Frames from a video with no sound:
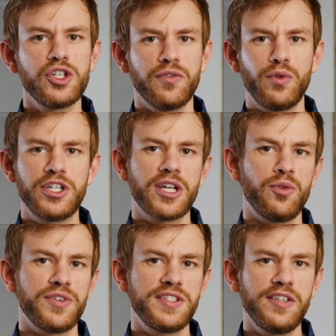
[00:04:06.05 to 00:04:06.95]
each of which
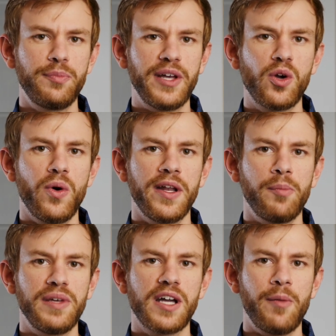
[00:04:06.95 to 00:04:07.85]
can receive Bitcoin
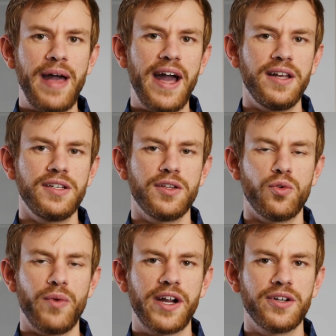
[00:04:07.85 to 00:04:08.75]
and become added to the
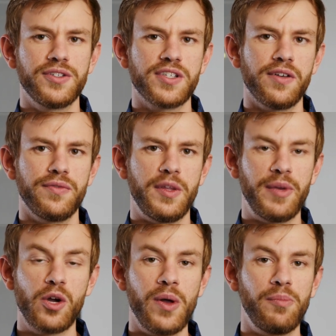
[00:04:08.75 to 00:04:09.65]
records of the
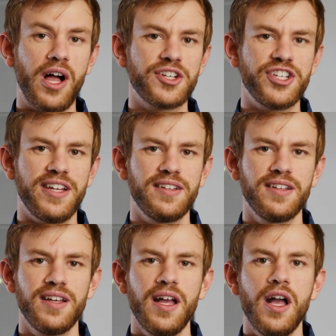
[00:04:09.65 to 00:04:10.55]
Bitcoin blockchain.
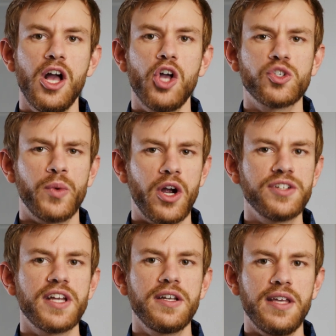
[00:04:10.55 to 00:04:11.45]
So we
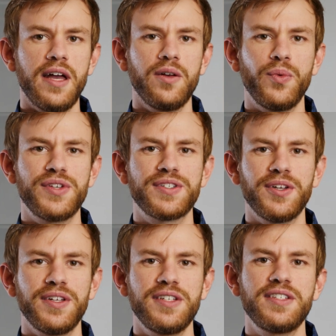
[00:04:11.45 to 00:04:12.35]
aren't done yet. We
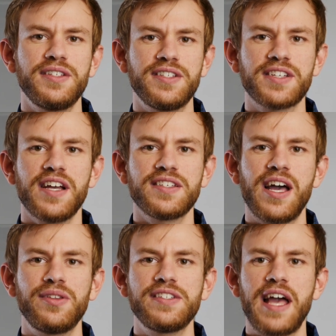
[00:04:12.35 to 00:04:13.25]
still need to discuss
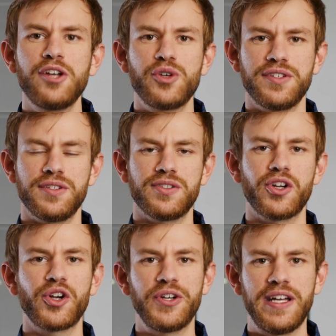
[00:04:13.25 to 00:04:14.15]
how these addresses
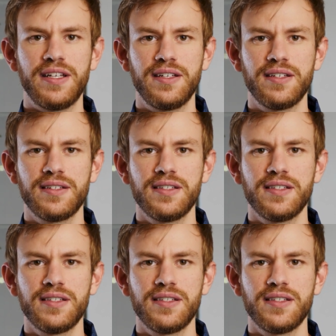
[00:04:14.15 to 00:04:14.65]
are created.